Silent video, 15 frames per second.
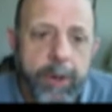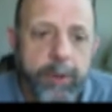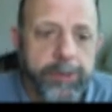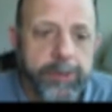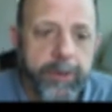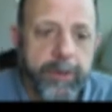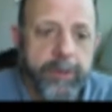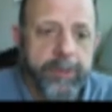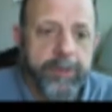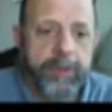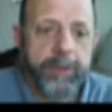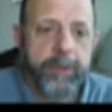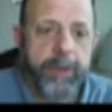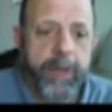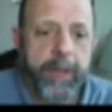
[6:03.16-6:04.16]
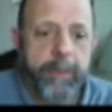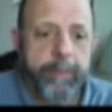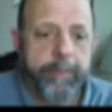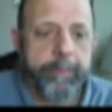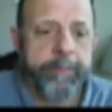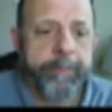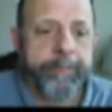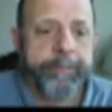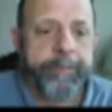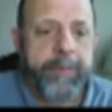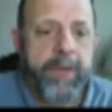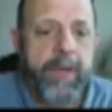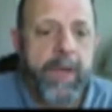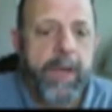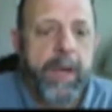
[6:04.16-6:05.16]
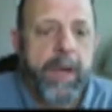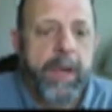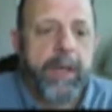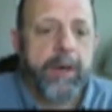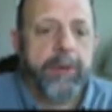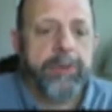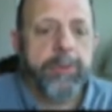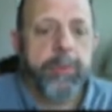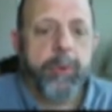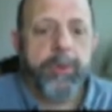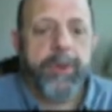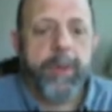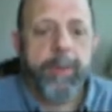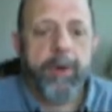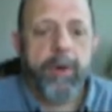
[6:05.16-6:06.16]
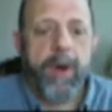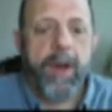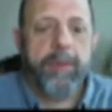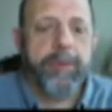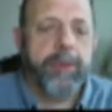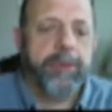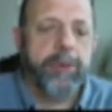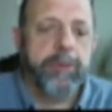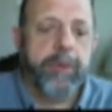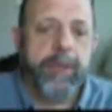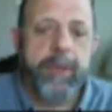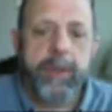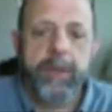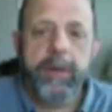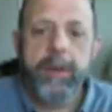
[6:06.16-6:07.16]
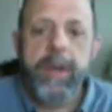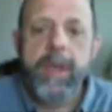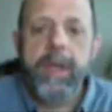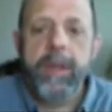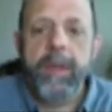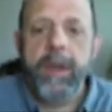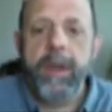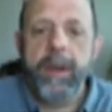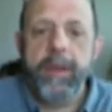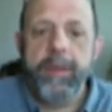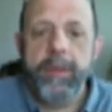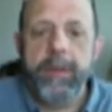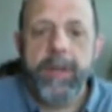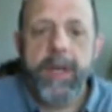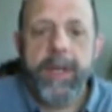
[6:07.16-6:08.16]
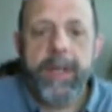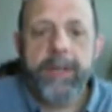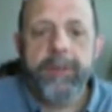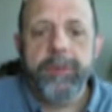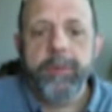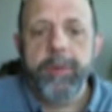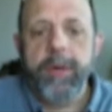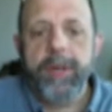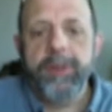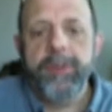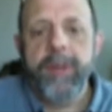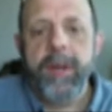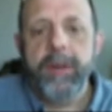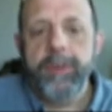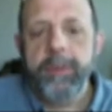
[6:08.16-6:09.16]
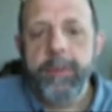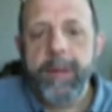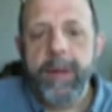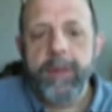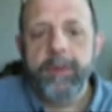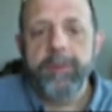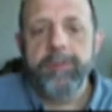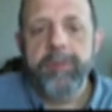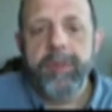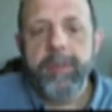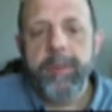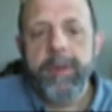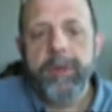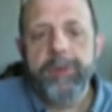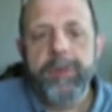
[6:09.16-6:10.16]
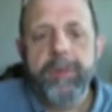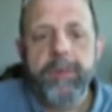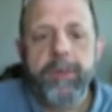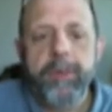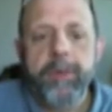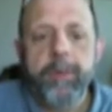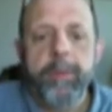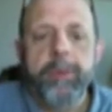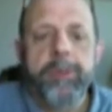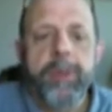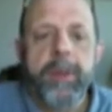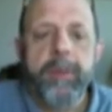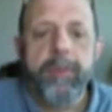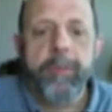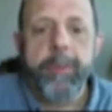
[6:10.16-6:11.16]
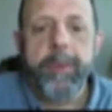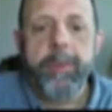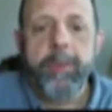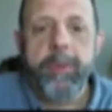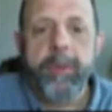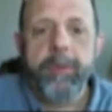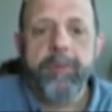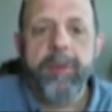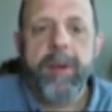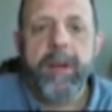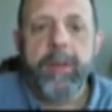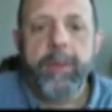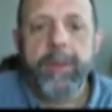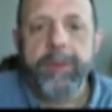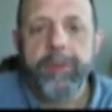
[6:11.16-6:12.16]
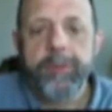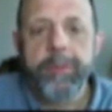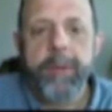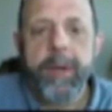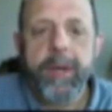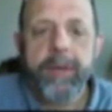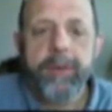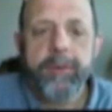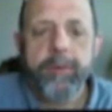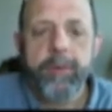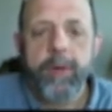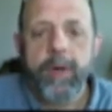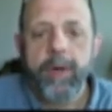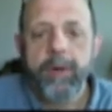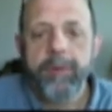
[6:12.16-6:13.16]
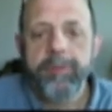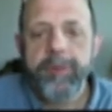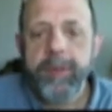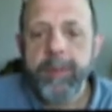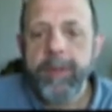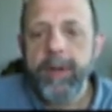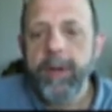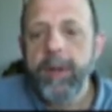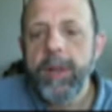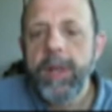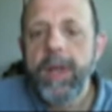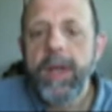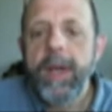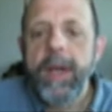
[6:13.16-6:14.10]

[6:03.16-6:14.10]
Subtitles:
post and to see your name. Here are some more demographics over here. The likes, it breaks down your male and female. 72% of the people that are following this page are female,